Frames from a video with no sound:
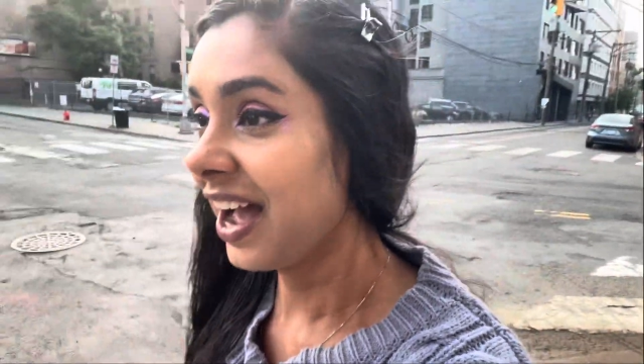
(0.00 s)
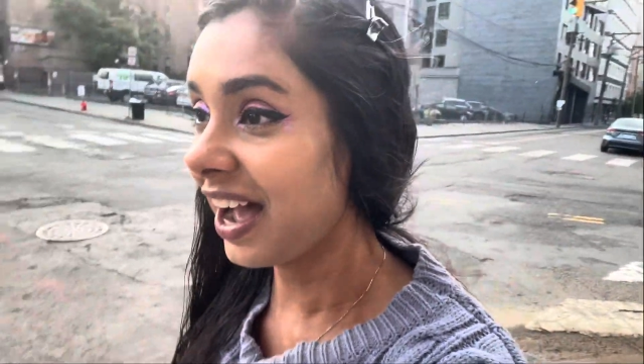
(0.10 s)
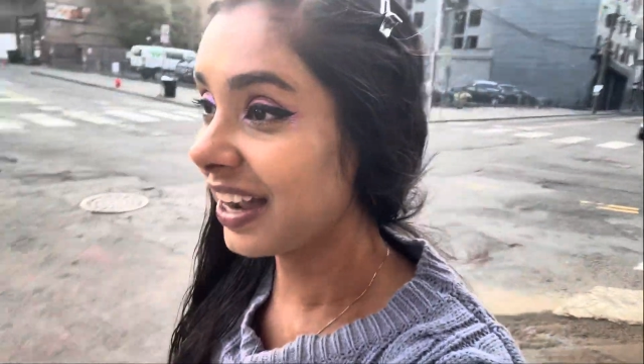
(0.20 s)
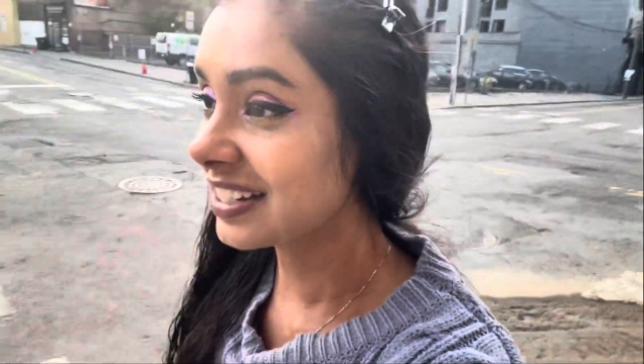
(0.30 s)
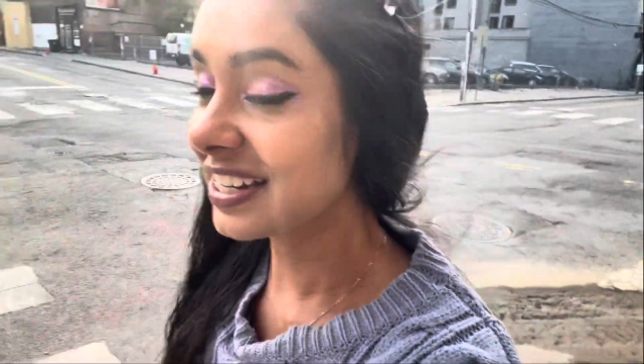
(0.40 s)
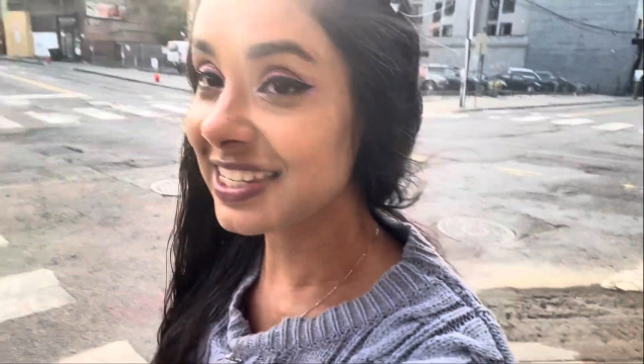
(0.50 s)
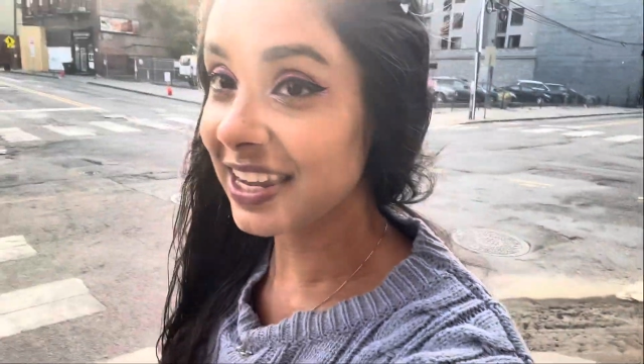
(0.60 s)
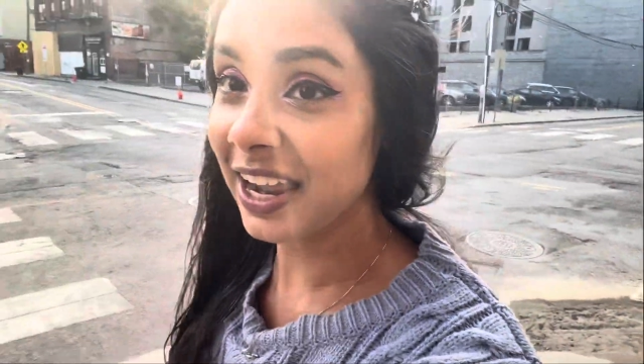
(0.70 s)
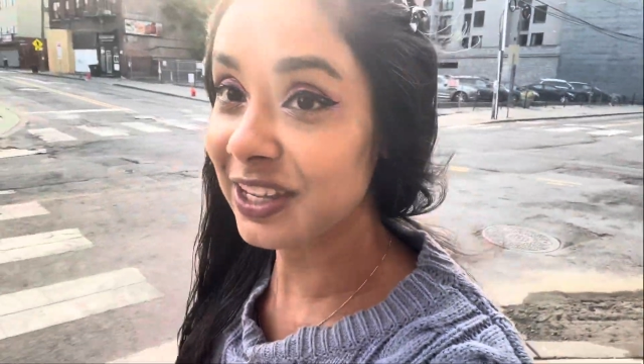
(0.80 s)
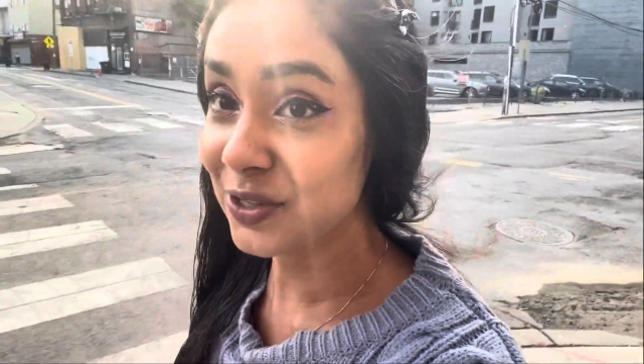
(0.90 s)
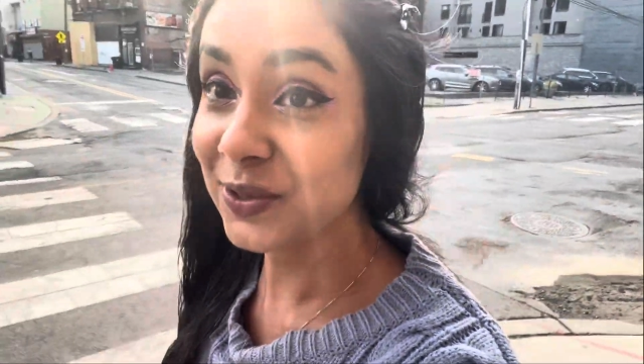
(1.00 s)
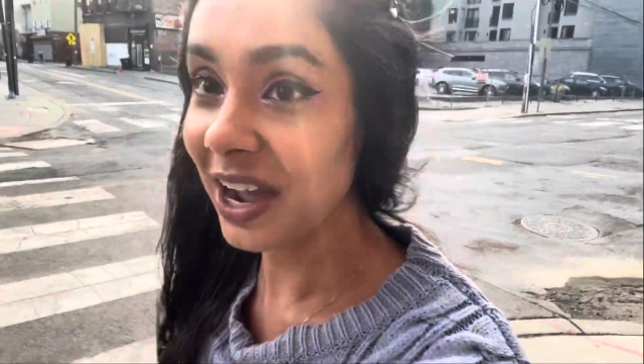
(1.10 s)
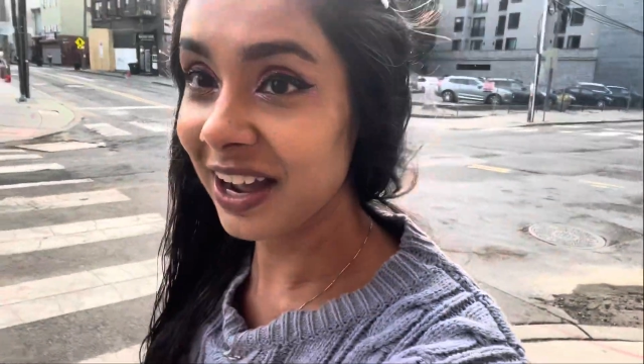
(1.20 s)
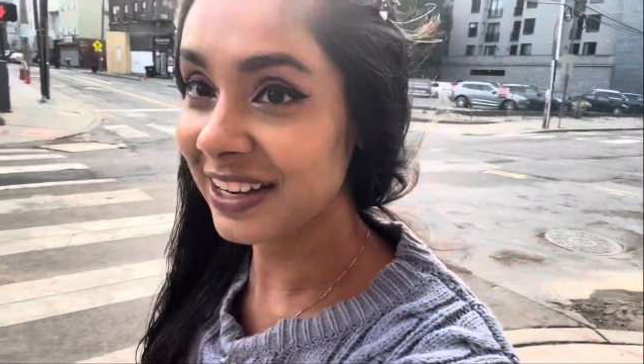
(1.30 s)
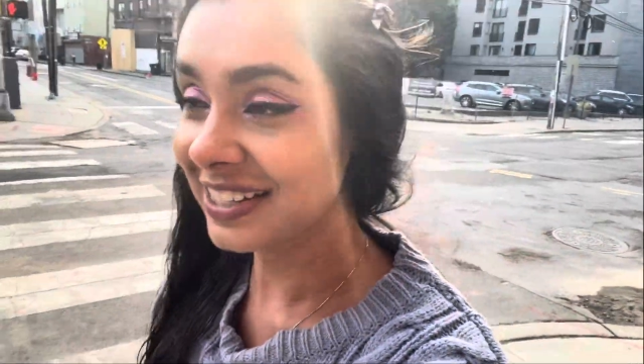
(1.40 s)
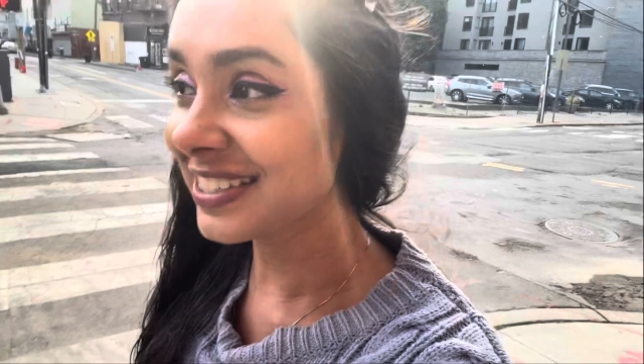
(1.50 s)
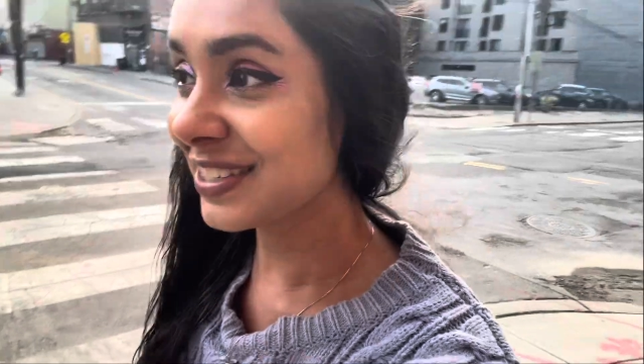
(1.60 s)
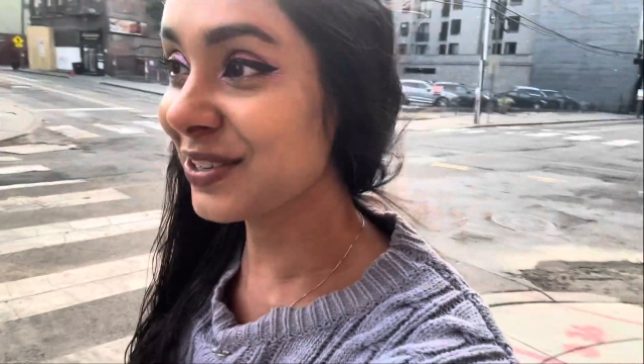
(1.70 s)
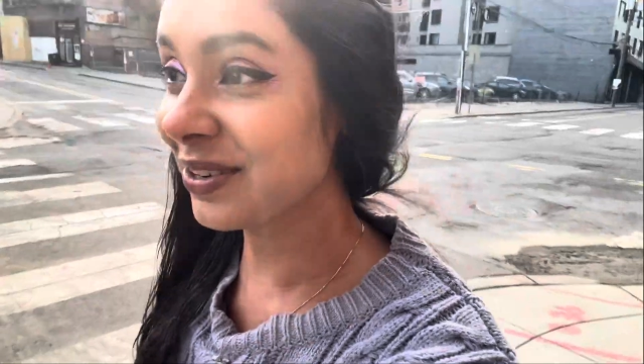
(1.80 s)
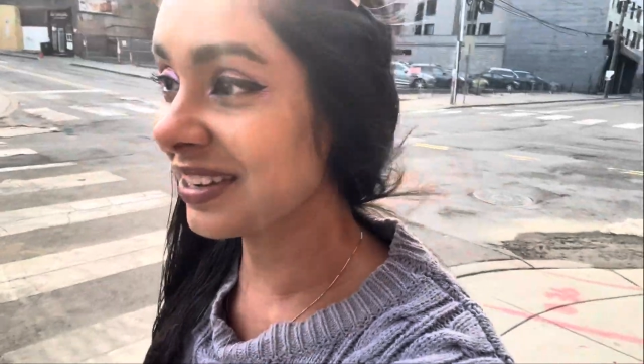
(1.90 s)
I did say you guys
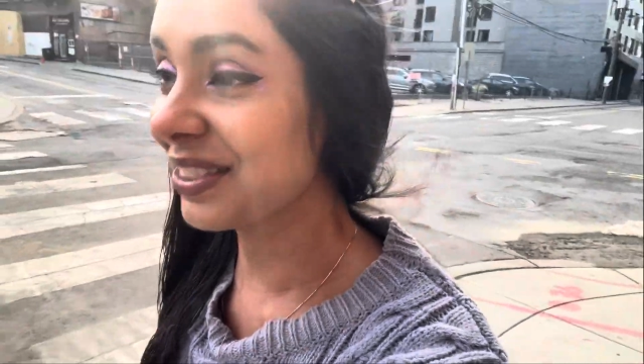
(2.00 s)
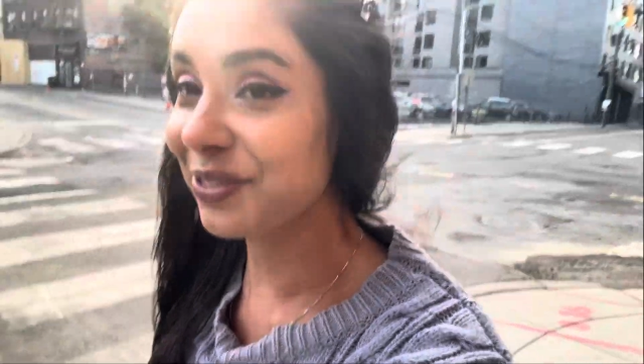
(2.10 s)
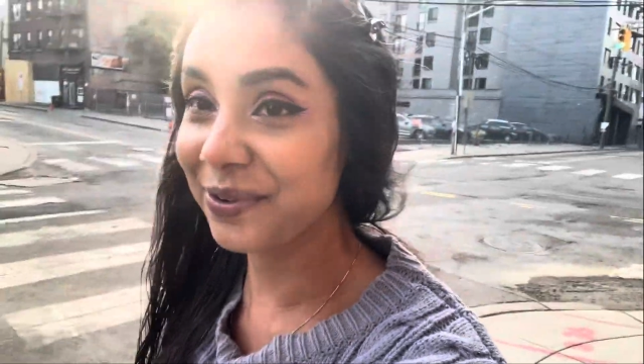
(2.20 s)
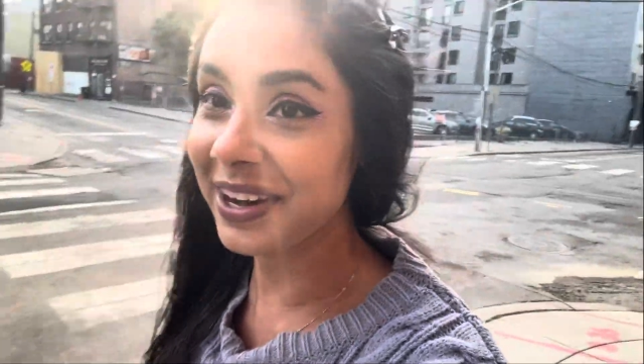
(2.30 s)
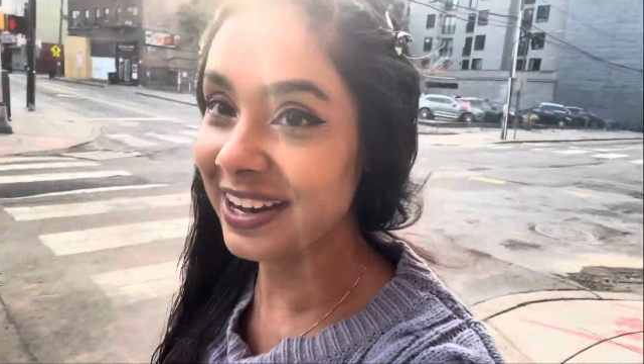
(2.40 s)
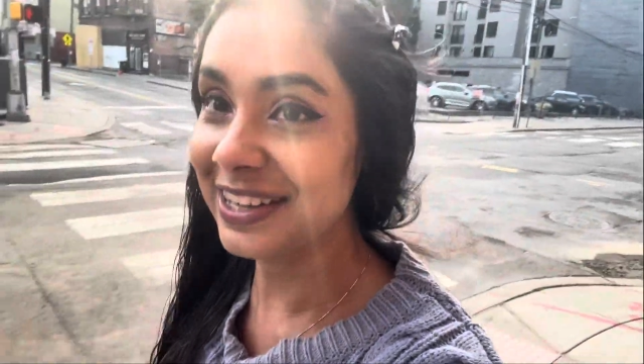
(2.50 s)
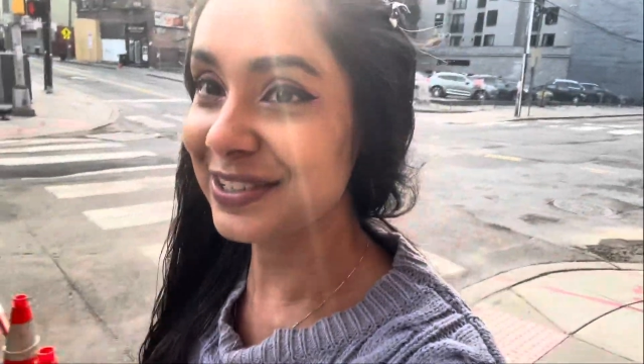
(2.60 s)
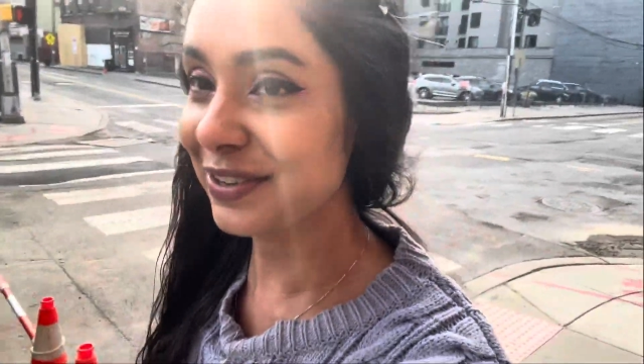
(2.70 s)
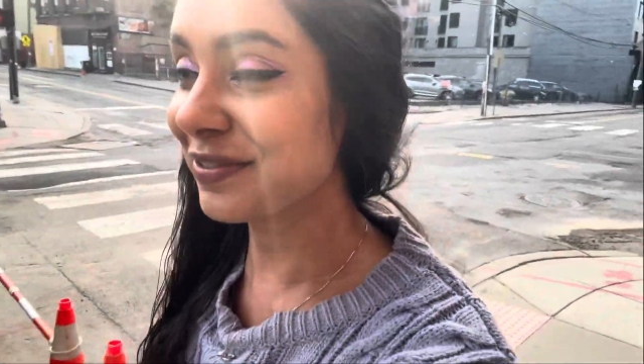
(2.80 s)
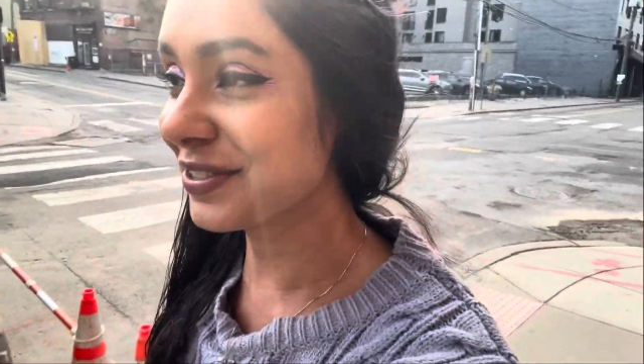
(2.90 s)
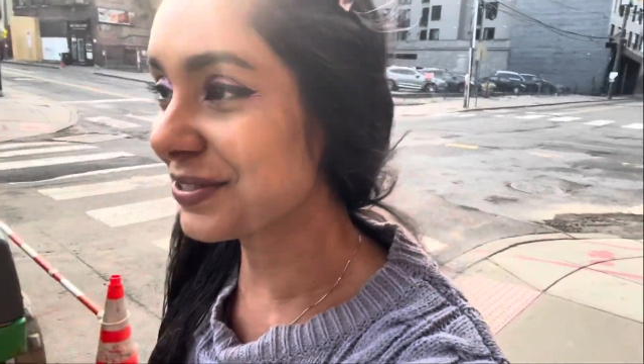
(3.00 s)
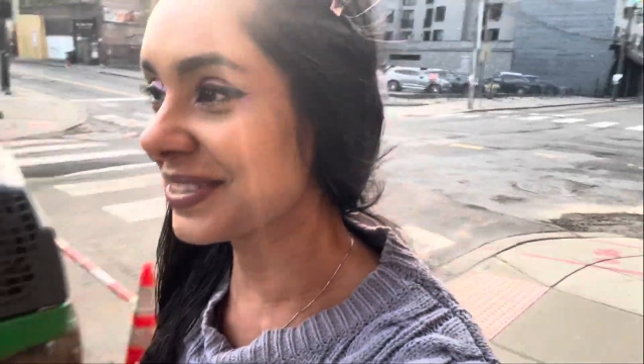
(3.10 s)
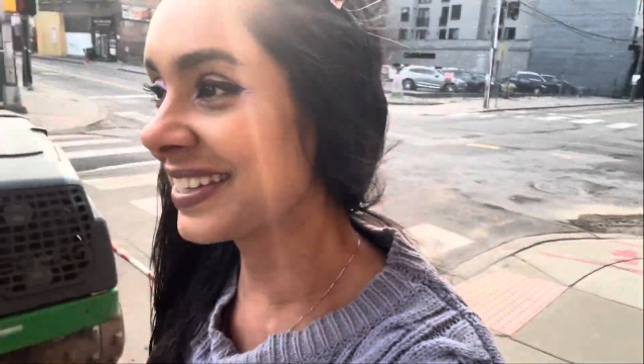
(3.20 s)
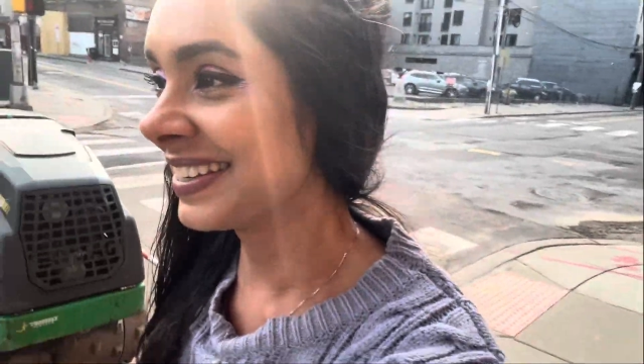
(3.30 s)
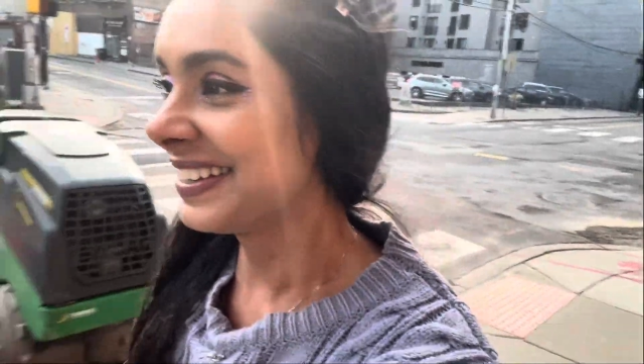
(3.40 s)
during 3 interviews.